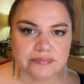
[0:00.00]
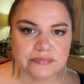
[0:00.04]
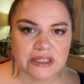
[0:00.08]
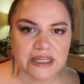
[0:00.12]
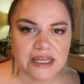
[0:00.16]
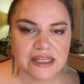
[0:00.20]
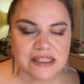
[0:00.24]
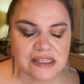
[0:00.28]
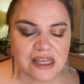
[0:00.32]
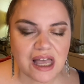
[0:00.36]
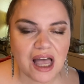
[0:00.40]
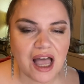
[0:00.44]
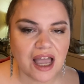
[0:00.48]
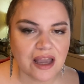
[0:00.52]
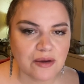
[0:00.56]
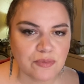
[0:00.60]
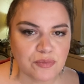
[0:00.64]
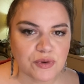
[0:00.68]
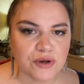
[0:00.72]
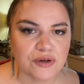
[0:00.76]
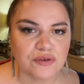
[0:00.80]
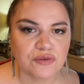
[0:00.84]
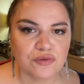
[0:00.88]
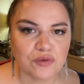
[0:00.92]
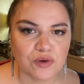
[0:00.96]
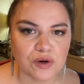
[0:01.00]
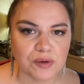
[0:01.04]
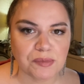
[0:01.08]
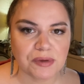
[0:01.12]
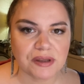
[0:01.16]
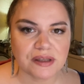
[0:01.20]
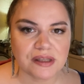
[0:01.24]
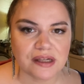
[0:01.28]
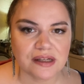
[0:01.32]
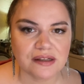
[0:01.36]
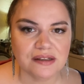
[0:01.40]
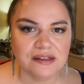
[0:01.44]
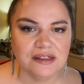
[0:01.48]
It's a hybrid
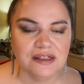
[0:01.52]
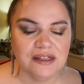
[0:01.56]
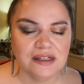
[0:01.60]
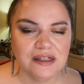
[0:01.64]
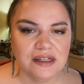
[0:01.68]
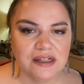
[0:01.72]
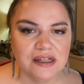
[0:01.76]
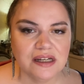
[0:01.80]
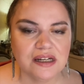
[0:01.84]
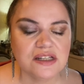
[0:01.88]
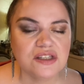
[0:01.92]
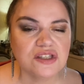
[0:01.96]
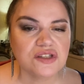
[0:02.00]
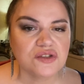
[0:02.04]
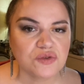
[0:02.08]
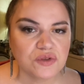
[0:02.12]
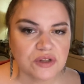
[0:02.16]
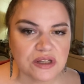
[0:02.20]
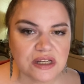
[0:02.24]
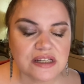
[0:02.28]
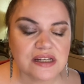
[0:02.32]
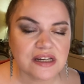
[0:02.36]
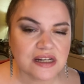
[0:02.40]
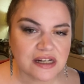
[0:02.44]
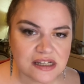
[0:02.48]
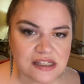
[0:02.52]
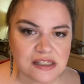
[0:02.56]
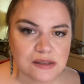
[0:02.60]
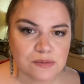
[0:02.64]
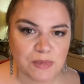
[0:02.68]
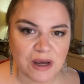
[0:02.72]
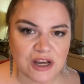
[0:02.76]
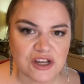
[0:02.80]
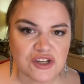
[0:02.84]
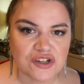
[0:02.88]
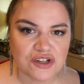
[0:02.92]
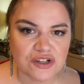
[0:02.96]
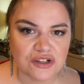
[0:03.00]
formula. It is
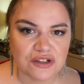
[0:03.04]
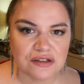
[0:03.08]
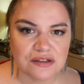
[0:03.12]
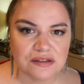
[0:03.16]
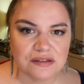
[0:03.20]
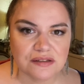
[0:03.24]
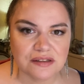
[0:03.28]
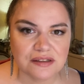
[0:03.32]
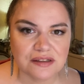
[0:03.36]
special.